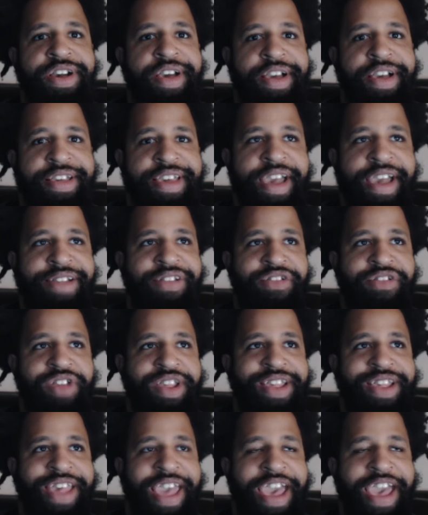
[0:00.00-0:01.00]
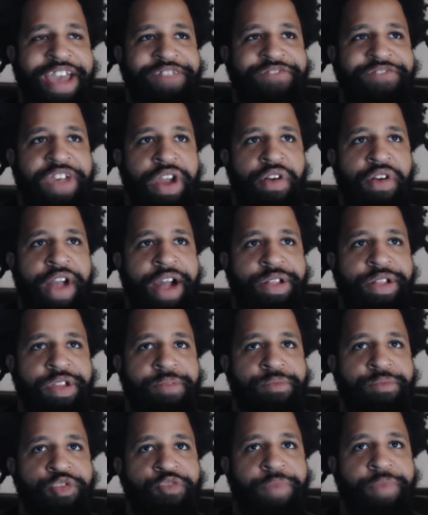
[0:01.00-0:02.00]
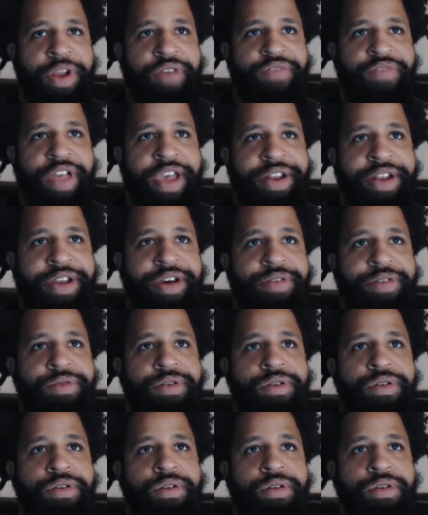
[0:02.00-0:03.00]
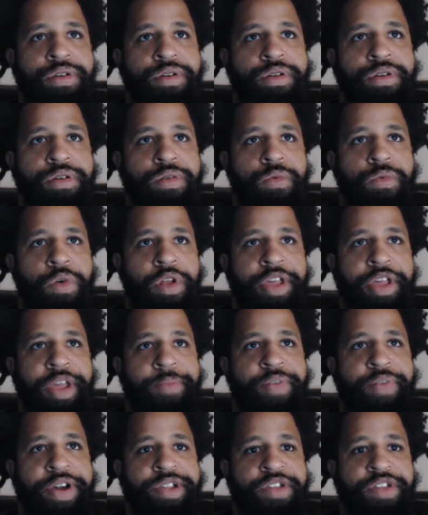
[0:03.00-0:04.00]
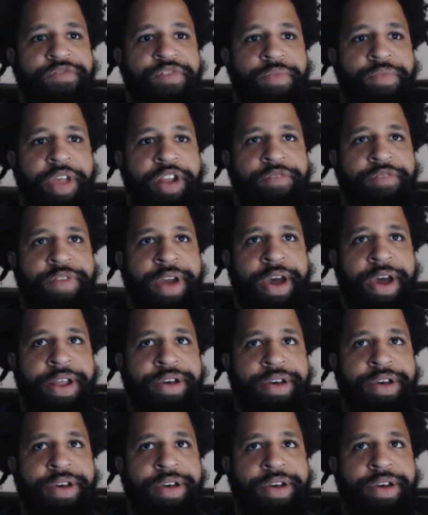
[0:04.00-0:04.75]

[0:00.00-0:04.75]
Yancey just can't figure out the movement of Lando. Really impressive from Lando Venata.